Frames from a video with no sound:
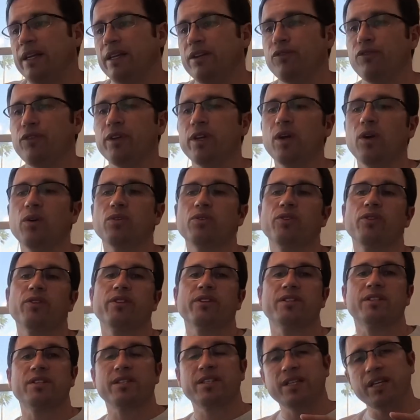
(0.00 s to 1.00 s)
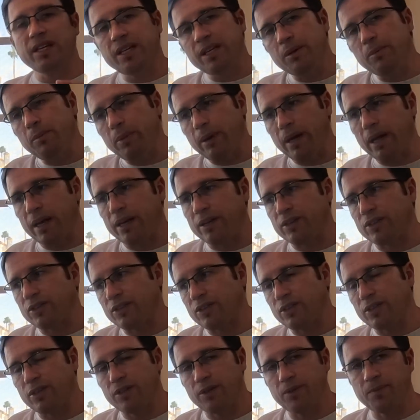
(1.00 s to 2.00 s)
And if we go to the
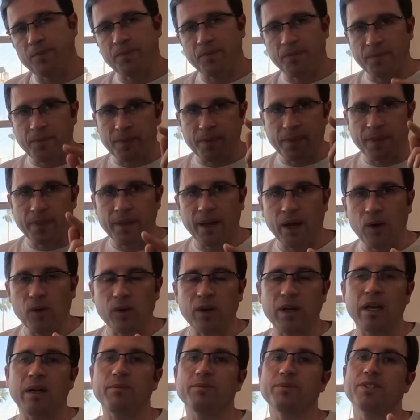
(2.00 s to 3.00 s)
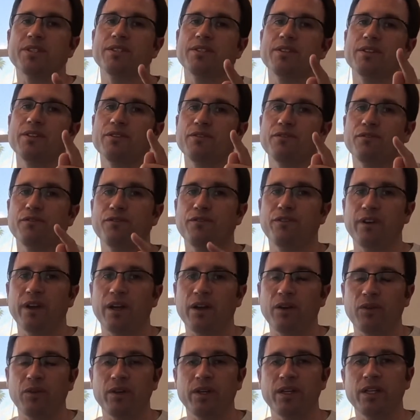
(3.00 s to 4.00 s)
Cinebench, now comes the
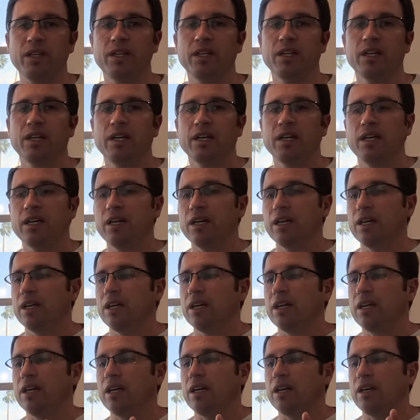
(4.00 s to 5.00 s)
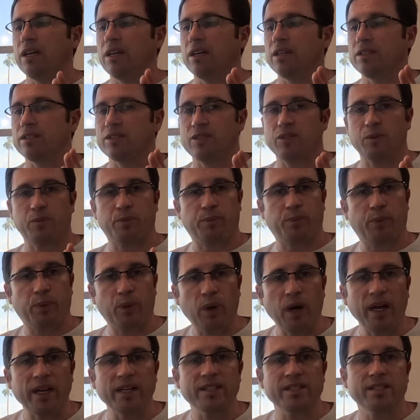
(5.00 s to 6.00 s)
very
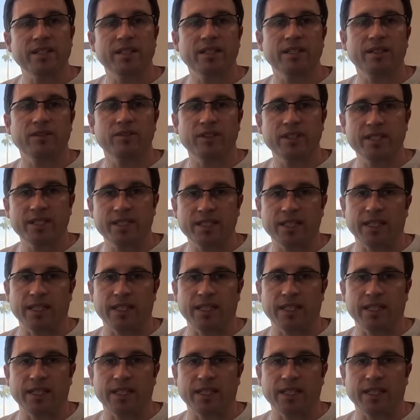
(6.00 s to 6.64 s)
surprising